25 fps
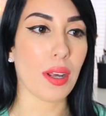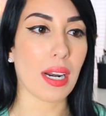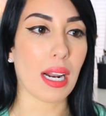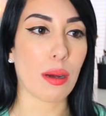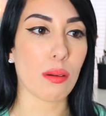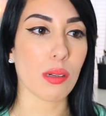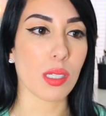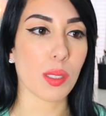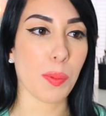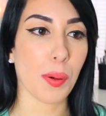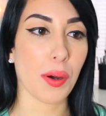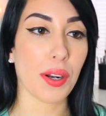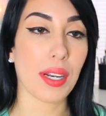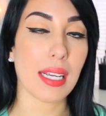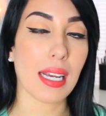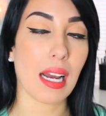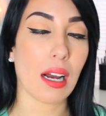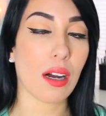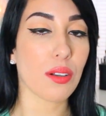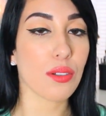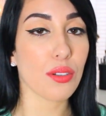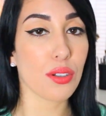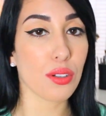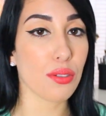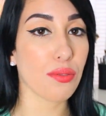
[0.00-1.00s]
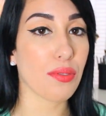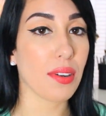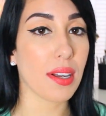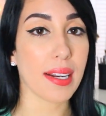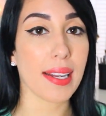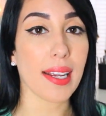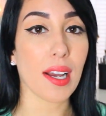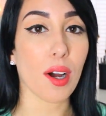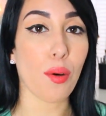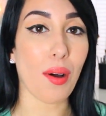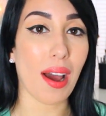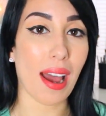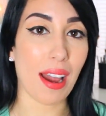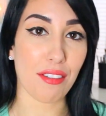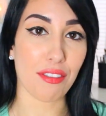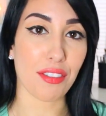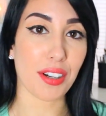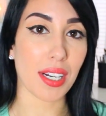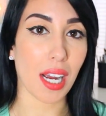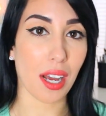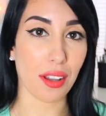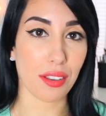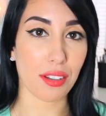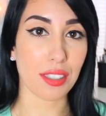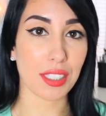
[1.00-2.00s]
when I was putting out a new video
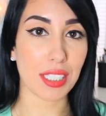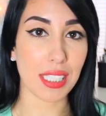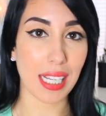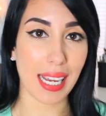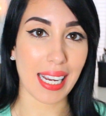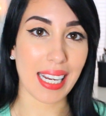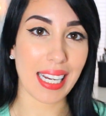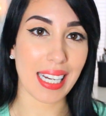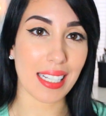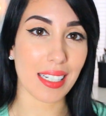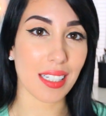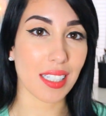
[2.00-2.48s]
every other day,